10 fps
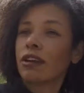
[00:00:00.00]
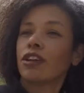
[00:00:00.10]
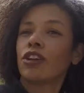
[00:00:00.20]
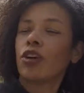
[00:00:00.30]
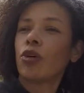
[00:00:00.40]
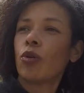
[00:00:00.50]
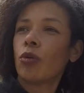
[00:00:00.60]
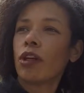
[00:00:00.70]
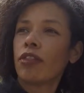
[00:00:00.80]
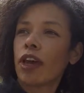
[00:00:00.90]

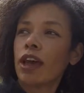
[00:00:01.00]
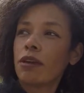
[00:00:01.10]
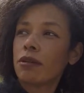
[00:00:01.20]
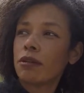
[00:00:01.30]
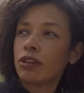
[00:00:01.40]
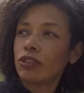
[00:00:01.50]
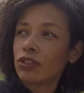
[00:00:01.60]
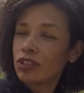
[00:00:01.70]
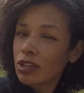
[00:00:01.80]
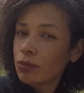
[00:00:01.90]
Well, that
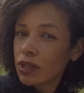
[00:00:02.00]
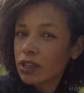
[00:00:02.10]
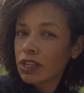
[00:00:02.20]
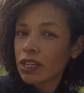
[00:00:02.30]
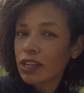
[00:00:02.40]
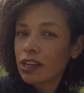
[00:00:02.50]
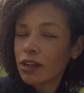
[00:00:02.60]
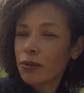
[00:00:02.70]
typically